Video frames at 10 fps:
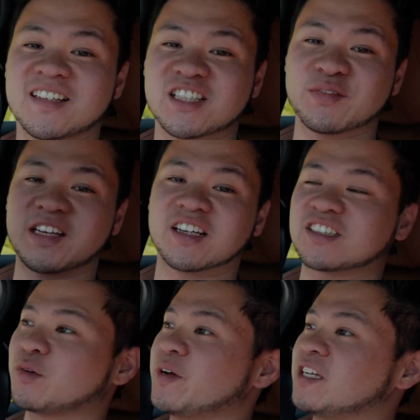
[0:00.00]
So we got
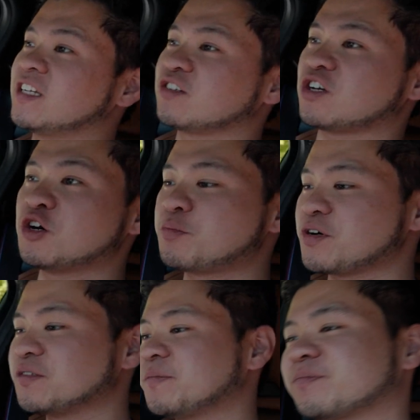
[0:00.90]
the windows
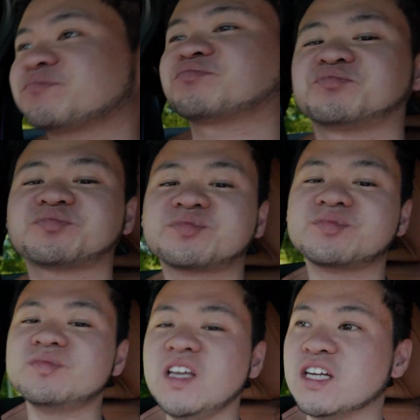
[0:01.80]
open,
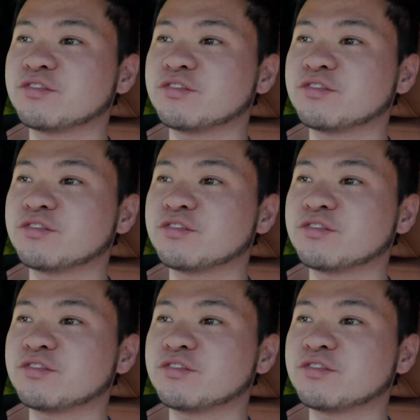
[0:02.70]
and